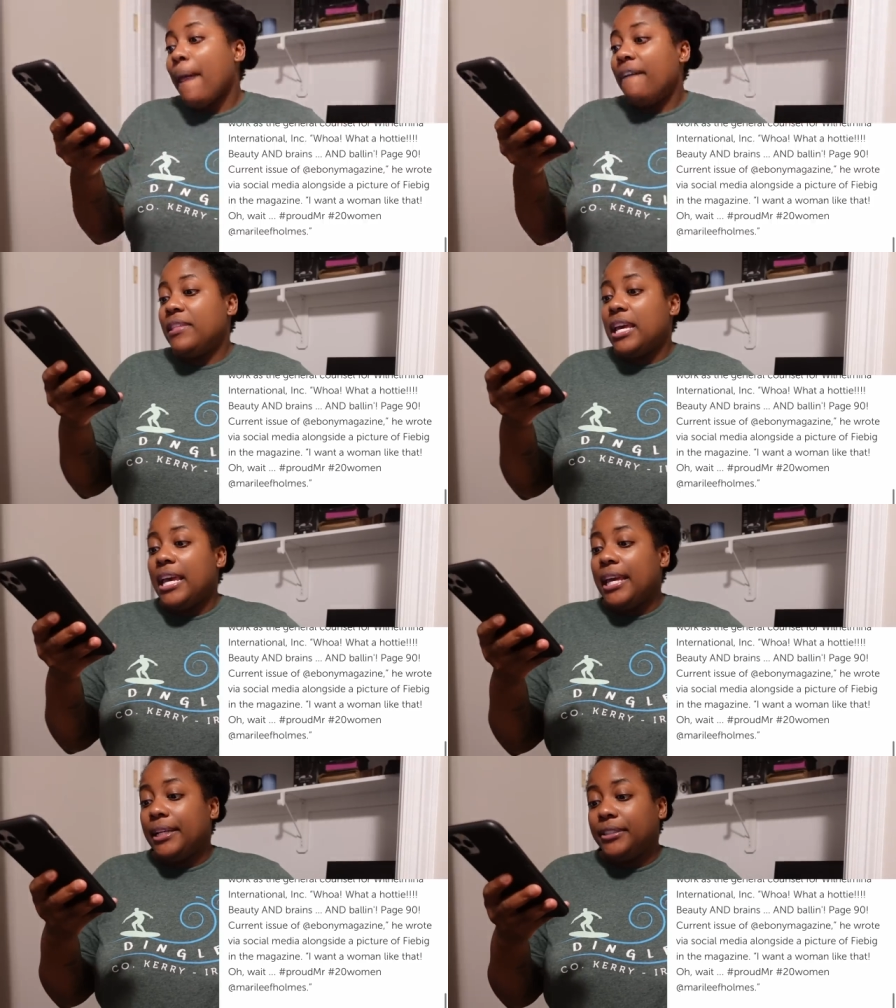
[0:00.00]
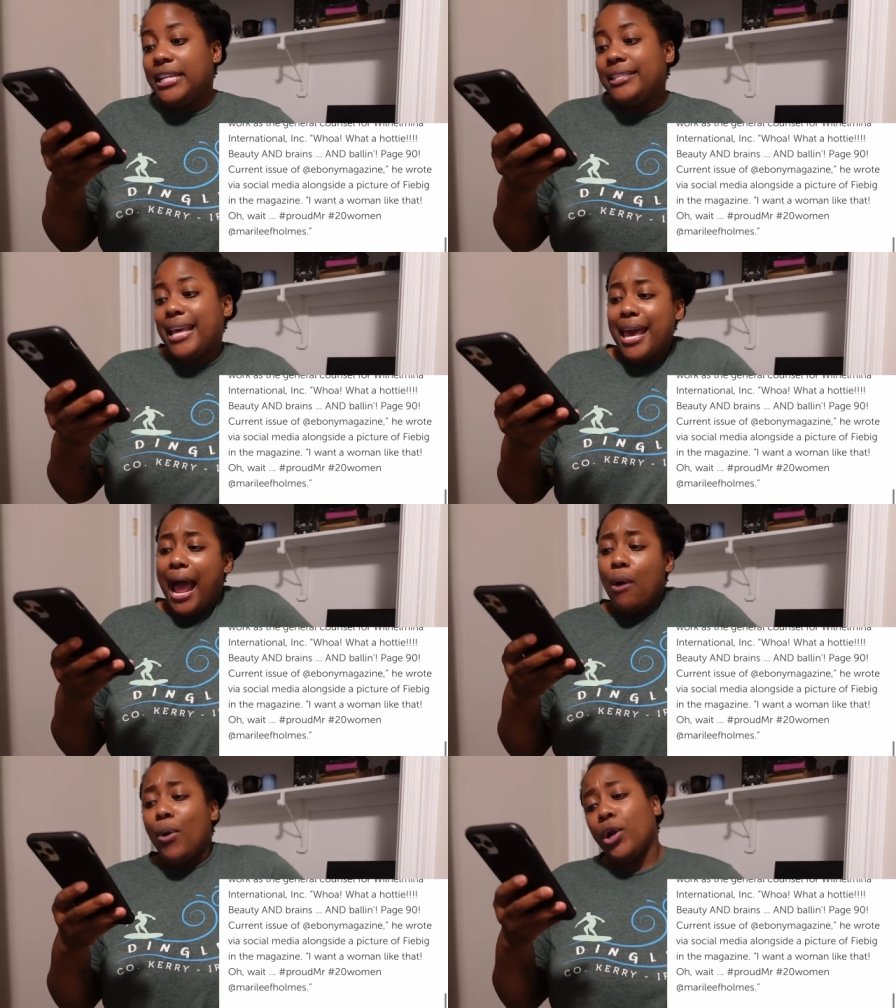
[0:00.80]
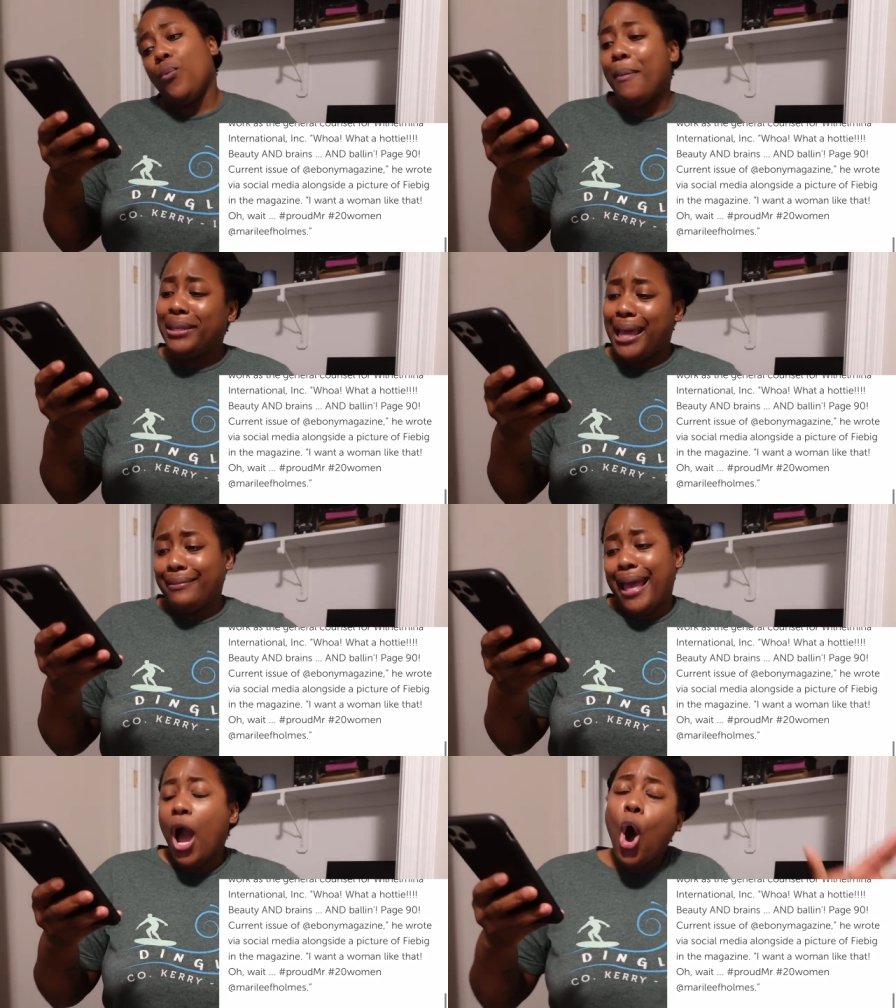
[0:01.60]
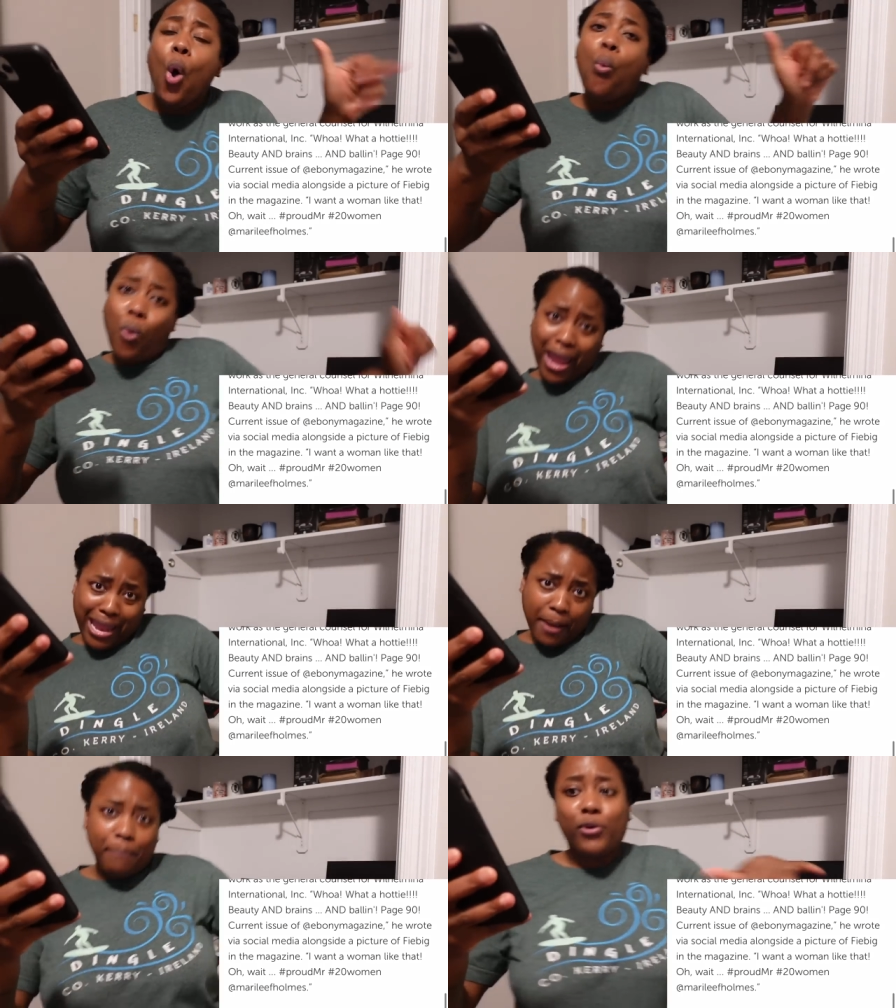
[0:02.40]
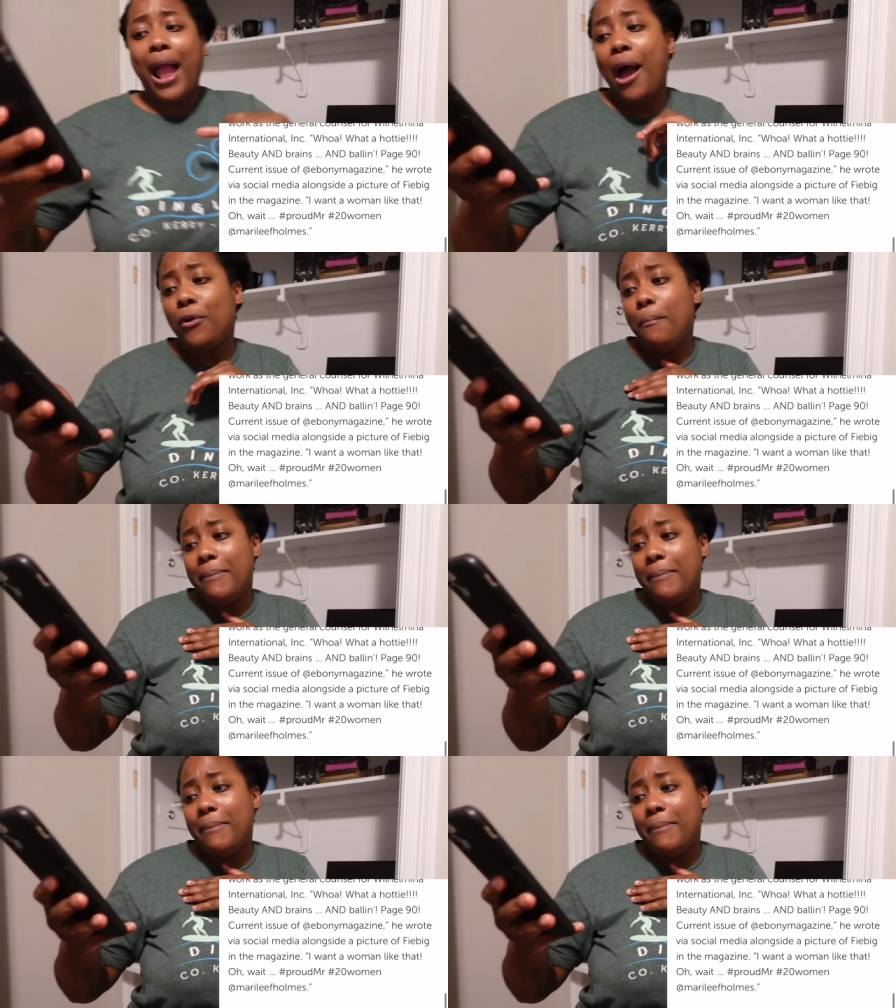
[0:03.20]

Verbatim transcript: And then he said, I want a woman like that. Oh wait, proud